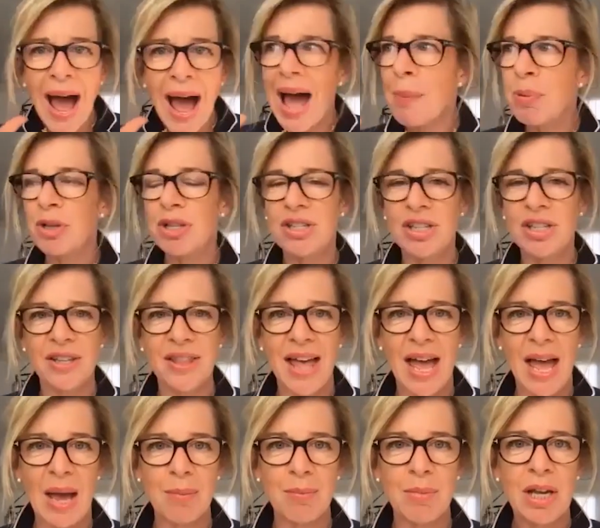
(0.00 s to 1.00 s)
happened to
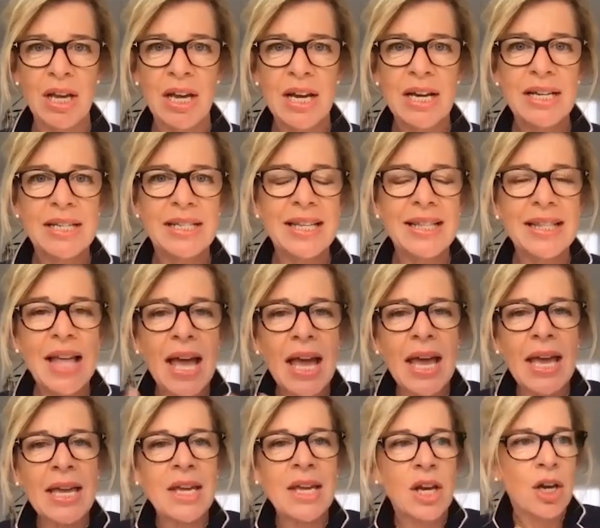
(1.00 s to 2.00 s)
them did
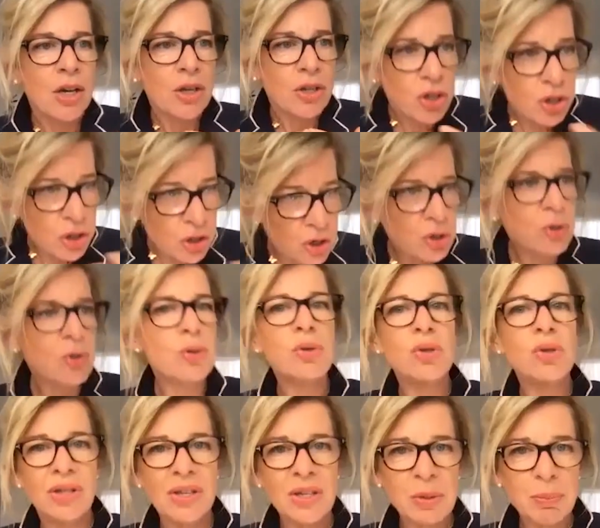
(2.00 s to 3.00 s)
they
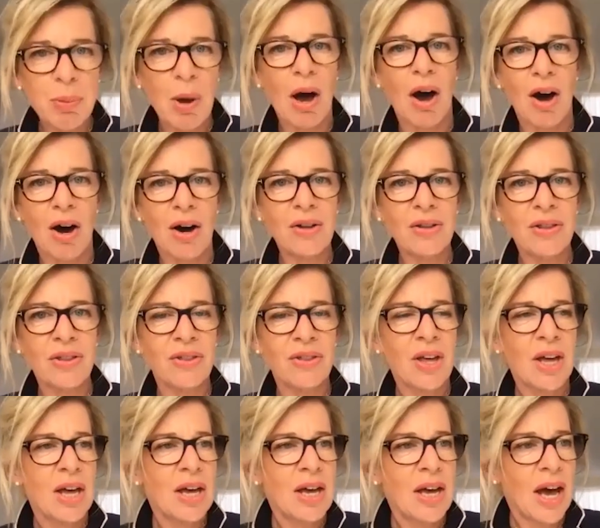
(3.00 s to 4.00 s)
choose this path
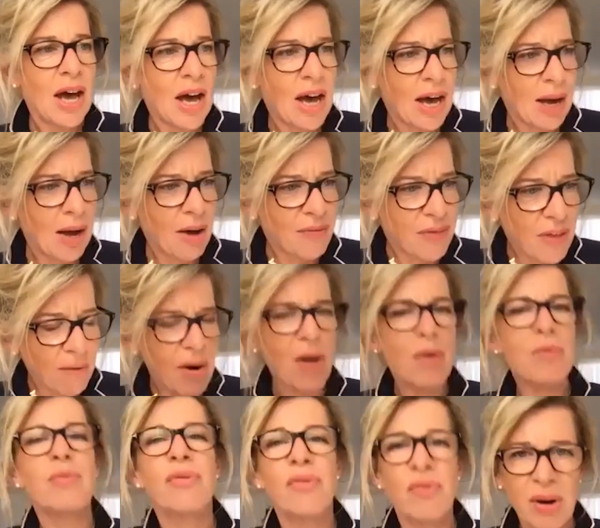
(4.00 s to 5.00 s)
uh, of their
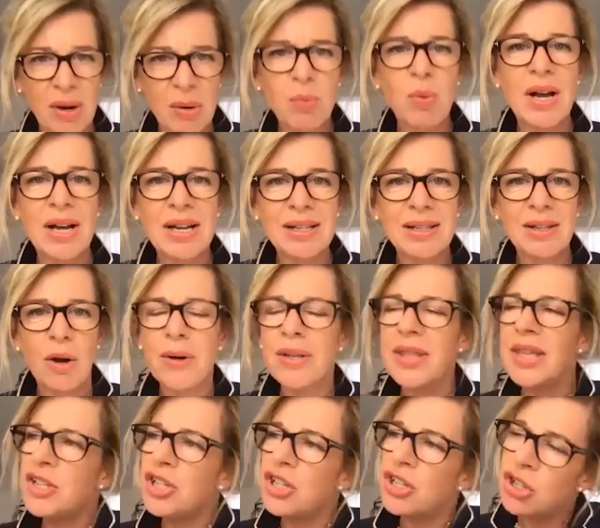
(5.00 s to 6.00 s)
own free will or are
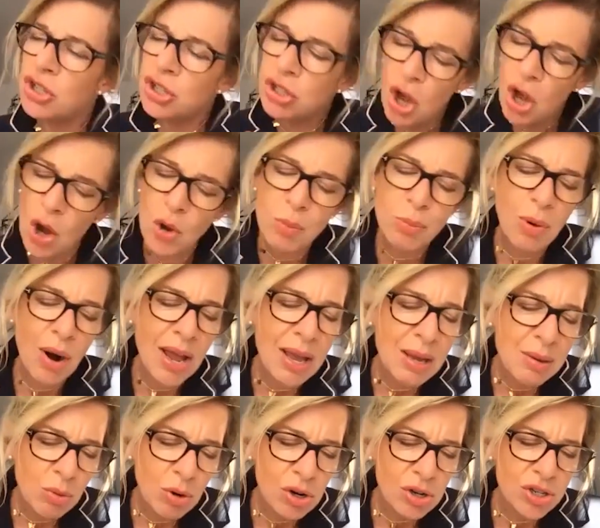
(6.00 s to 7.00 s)
they just so
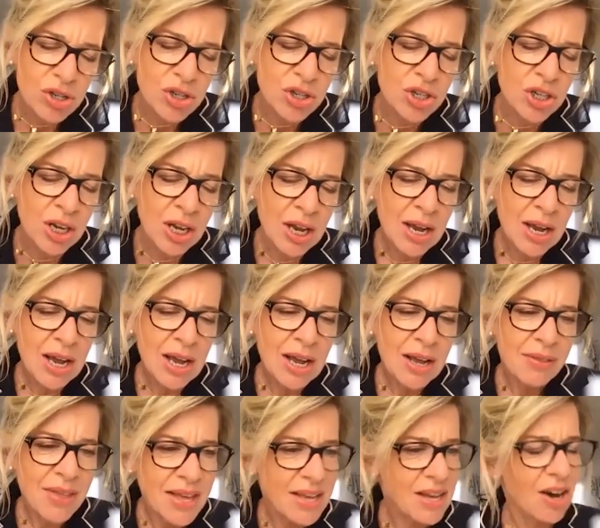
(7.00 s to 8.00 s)
brainwashed
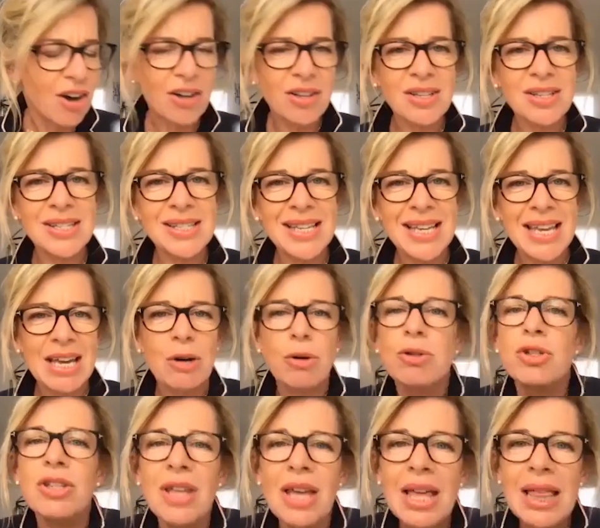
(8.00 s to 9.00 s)
they can't see it or
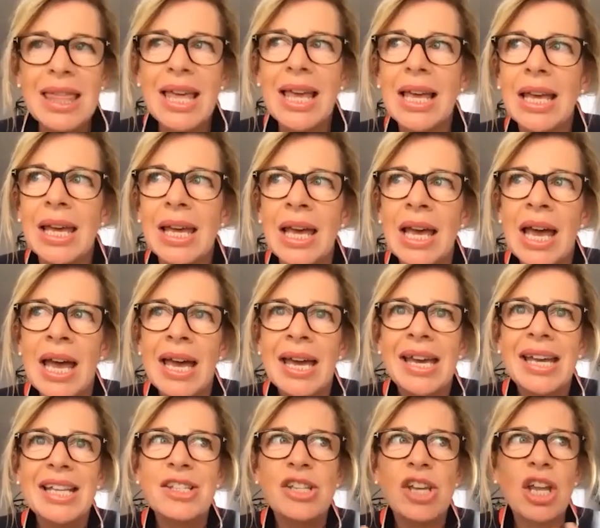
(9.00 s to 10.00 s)
do they think
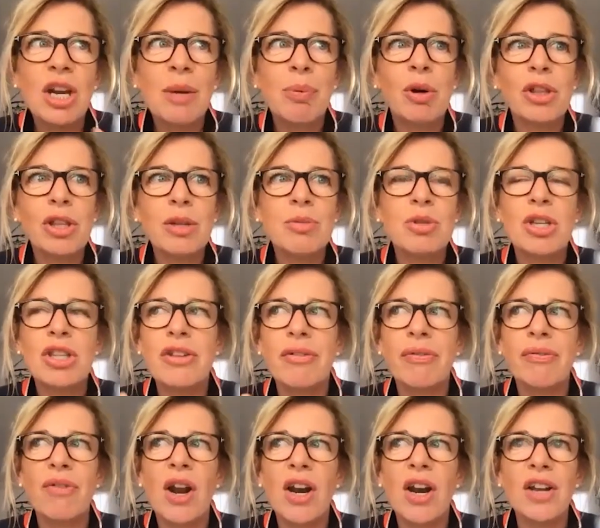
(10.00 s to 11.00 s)
it's going to put them to the
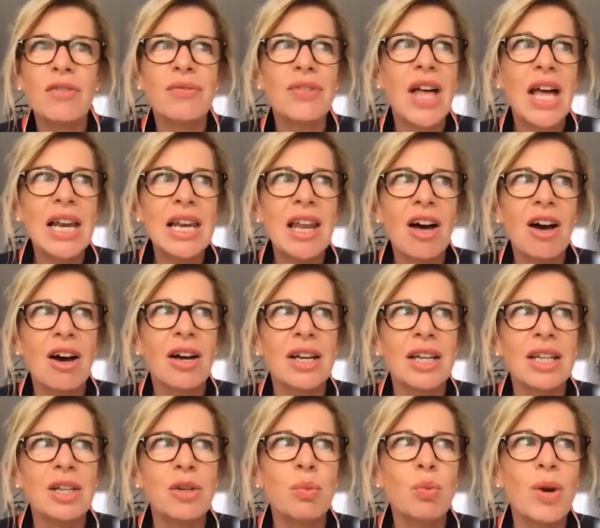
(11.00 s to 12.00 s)
front of their
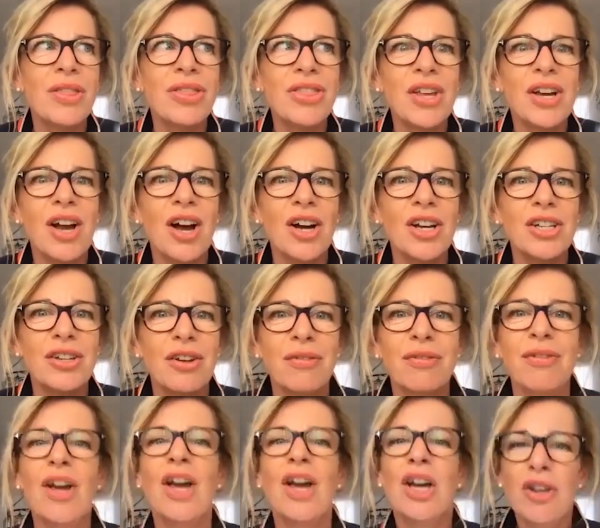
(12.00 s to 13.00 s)
line with the kind of
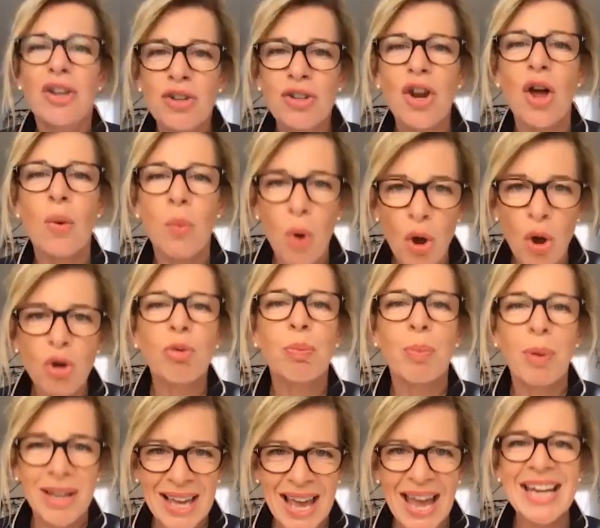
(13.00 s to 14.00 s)
you know woke
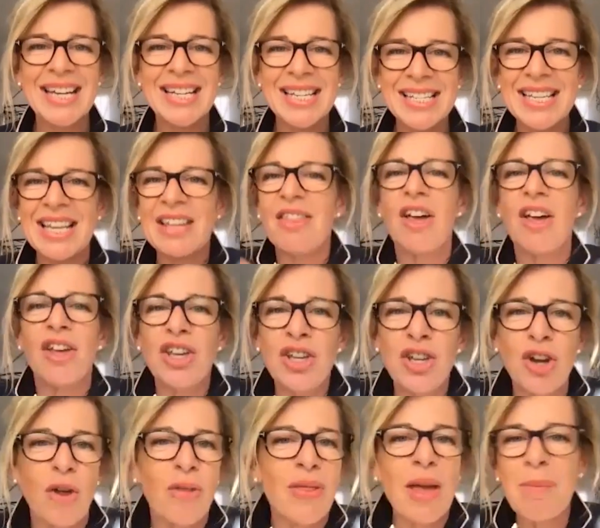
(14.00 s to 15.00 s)
brigade is it that you
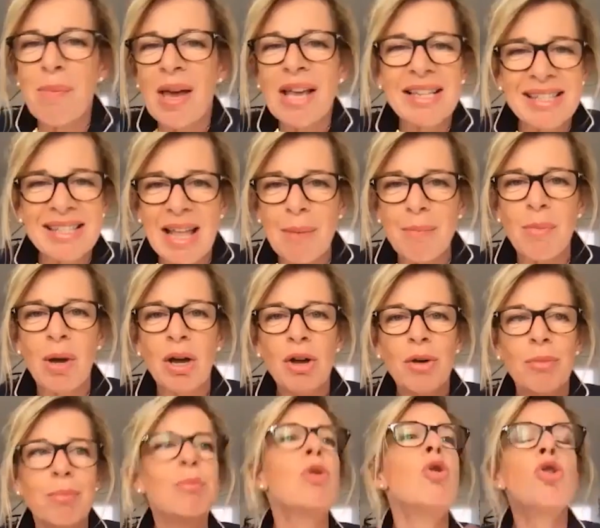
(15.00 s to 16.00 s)
know that makes them
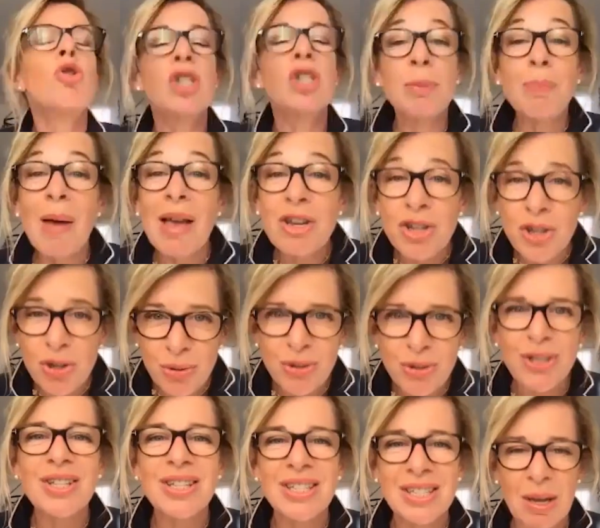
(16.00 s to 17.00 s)
more special
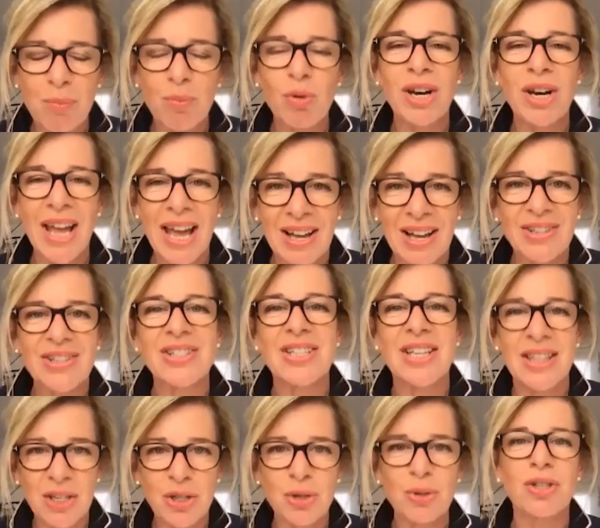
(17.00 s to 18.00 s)
than someone else
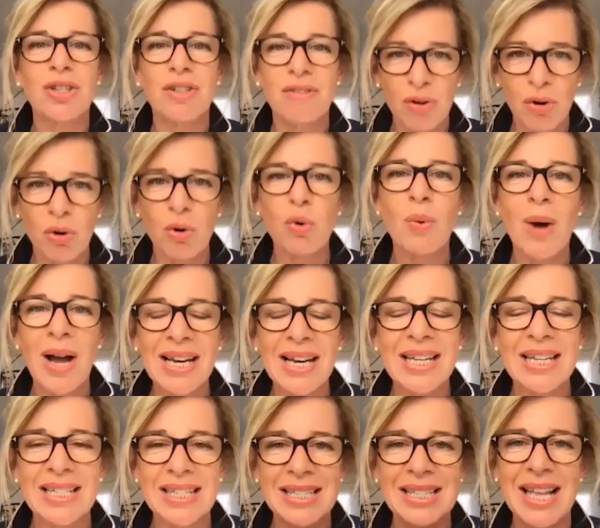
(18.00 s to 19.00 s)
in the sort of
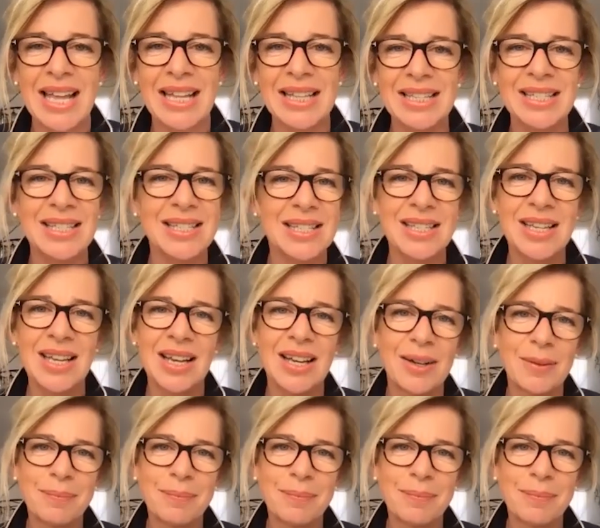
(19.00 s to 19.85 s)
orwellian sense